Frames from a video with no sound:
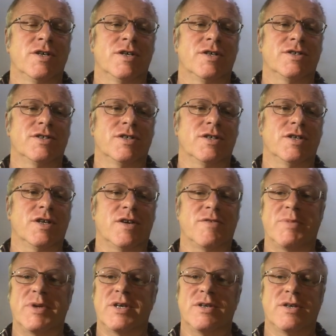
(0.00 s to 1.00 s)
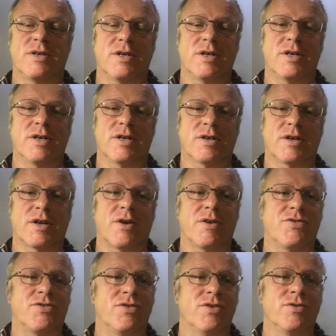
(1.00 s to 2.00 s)
And I've been
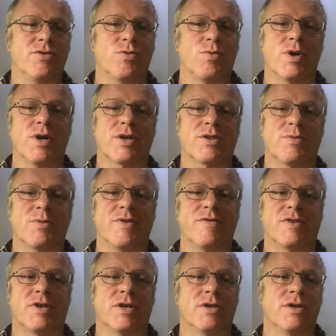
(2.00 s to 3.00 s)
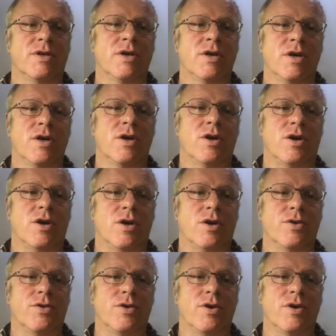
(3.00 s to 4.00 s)
going through the work that we've done
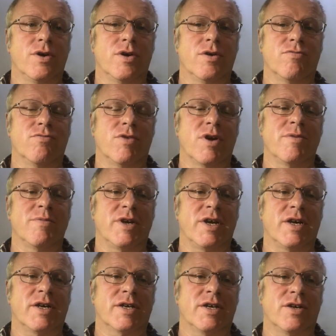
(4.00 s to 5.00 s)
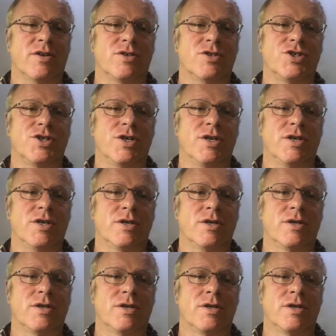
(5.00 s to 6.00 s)
on Roman archaeology
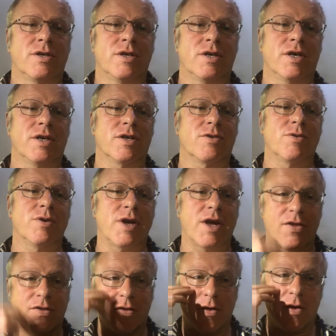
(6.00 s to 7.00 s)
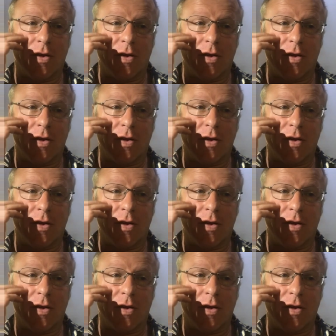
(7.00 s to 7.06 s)
in Gwynedd.